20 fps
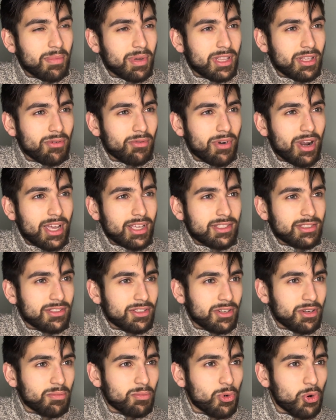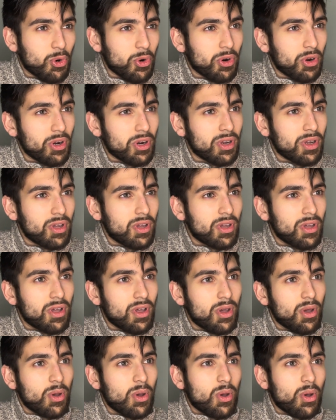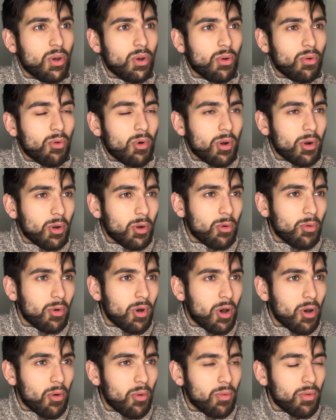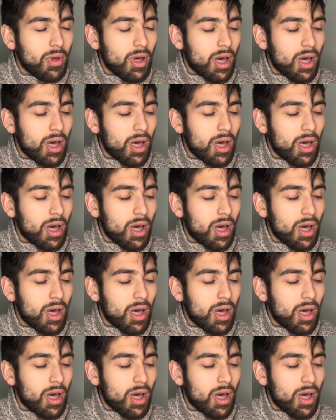but the rest are more quote unquote,